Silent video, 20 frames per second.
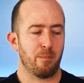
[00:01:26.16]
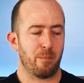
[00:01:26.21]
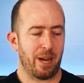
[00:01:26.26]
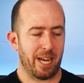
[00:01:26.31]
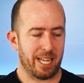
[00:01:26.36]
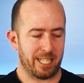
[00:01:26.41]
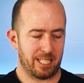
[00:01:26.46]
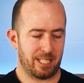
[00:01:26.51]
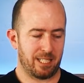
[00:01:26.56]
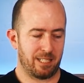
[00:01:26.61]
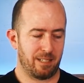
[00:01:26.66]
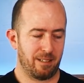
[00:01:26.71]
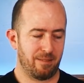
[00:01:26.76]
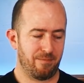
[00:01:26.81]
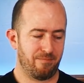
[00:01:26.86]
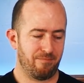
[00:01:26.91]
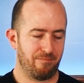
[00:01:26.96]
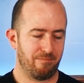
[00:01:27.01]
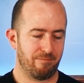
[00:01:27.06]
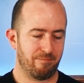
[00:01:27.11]
But
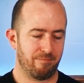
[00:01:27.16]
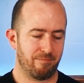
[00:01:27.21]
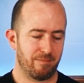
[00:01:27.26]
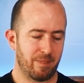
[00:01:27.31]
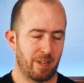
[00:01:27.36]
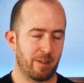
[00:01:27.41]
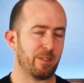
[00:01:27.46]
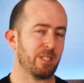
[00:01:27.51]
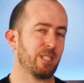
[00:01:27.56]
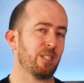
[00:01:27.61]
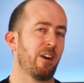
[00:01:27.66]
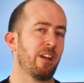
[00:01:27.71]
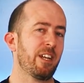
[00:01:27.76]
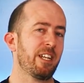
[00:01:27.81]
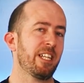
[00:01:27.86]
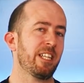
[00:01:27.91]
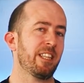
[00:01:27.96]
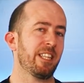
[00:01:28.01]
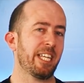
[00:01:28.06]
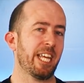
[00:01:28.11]
I've
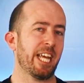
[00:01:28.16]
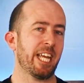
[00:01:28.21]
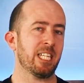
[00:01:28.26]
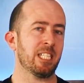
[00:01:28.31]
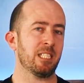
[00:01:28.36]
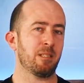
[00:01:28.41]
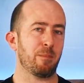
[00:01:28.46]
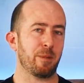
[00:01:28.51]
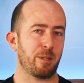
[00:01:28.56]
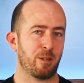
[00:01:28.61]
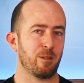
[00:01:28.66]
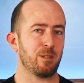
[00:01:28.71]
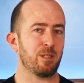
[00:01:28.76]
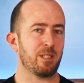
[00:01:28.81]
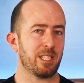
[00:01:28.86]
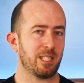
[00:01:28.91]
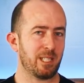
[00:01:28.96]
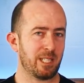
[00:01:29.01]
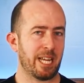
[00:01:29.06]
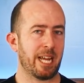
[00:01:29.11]
decided in the end, because
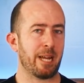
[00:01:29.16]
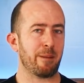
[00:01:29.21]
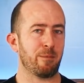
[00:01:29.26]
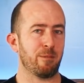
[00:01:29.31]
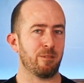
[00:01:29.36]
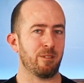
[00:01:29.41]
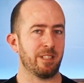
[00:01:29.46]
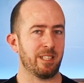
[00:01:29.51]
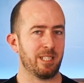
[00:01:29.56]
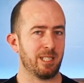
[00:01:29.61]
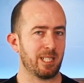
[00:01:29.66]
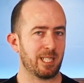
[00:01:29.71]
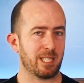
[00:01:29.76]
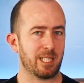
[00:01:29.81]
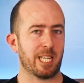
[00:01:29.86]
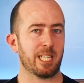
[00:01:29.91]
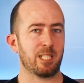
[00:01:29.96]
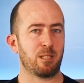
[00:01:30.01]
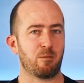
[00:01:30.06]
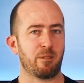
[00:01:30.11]
this table and this
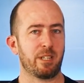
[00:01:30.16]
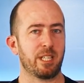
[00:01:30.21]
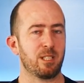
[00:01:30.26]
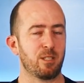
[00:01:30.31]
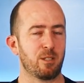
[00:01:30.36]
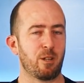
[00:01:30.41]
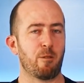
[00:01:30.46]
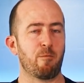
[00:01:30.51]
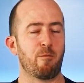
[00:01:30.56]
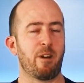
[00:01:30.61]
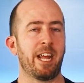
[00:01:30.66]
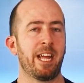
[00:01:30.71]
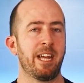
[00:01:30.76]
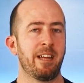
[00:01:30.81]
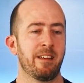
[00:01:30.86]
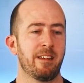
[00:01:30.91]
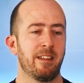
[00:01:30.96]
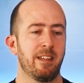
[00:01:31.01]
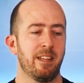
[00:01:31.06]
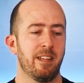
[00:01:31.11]
accessory is so
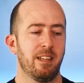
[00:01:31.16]
rare,